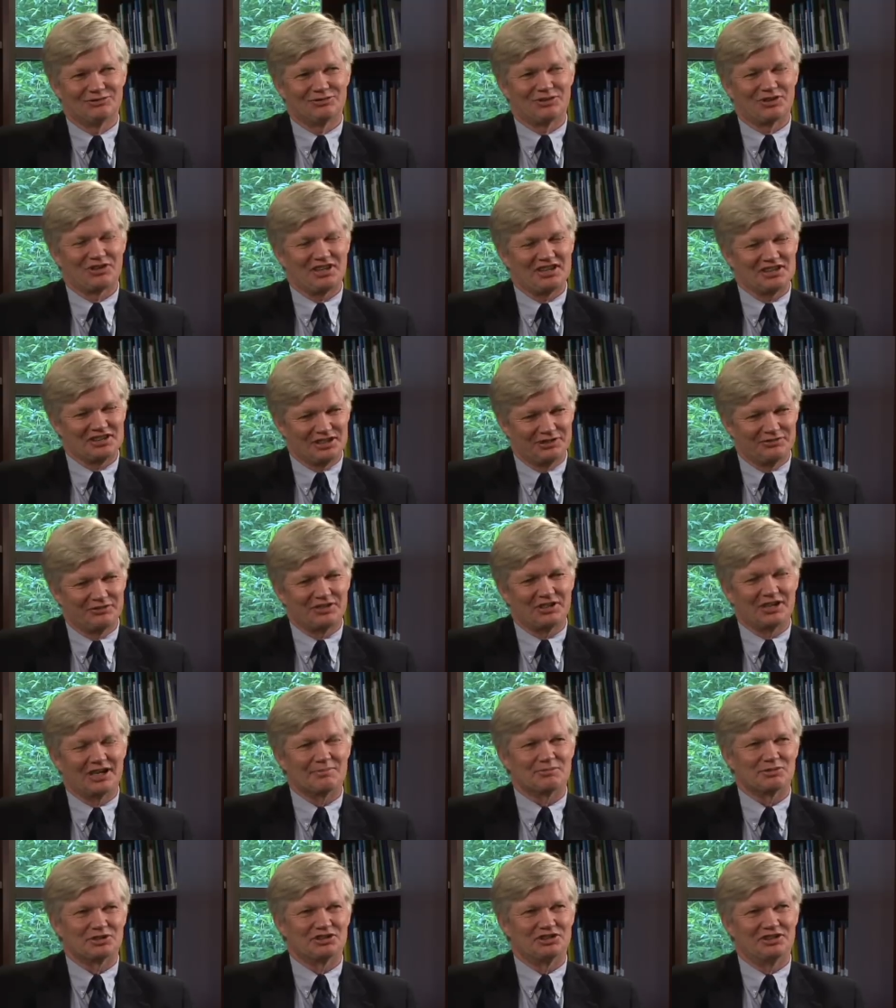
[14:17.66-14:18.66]
Well, thank you for the
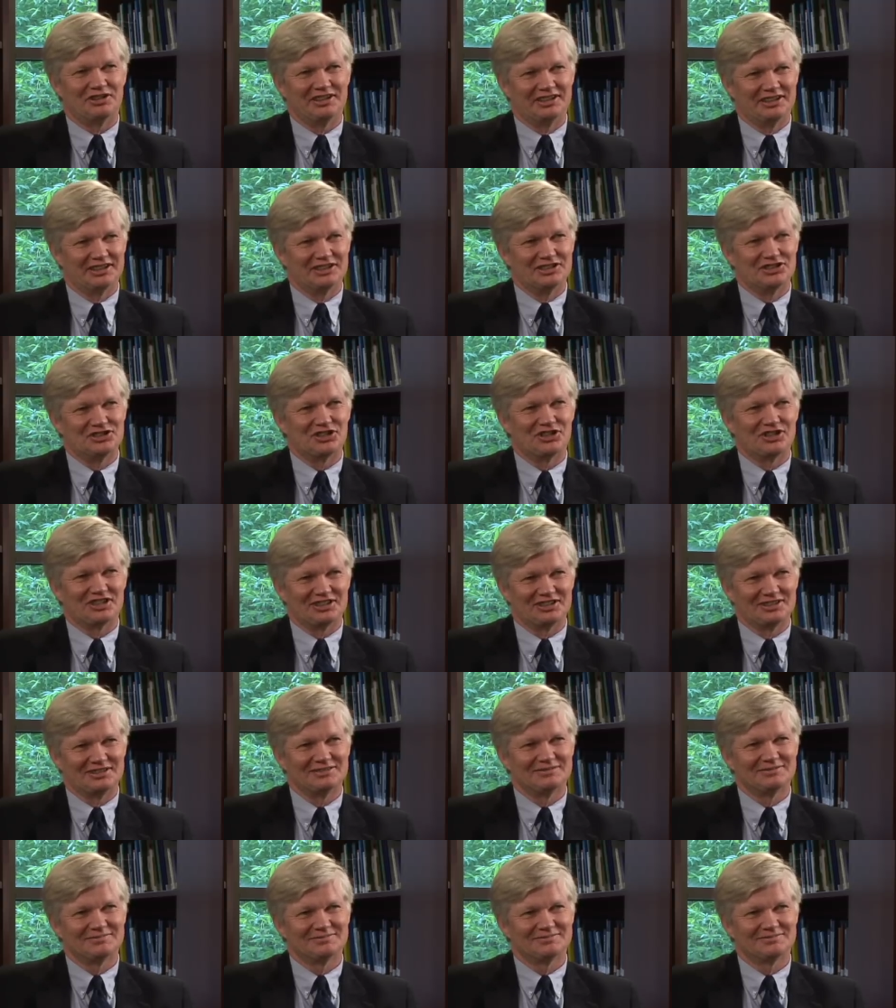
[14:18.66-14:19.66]
opportunity. I enjoyed
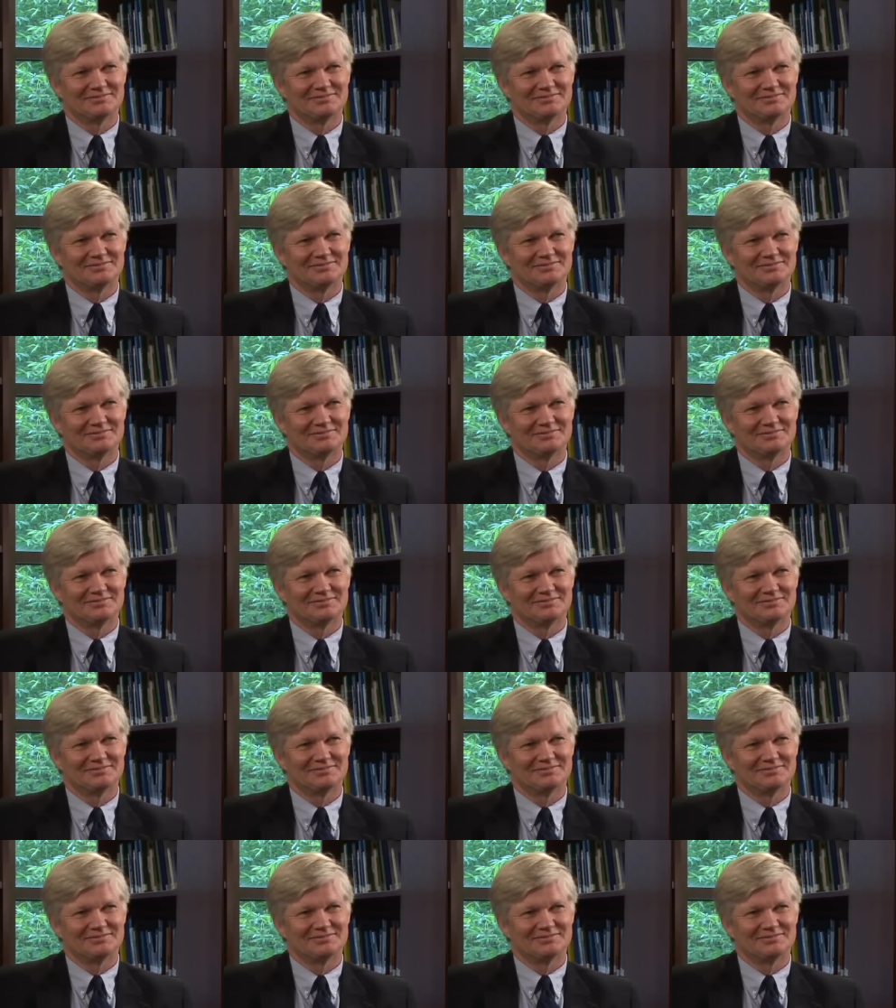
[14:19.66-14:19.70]
it.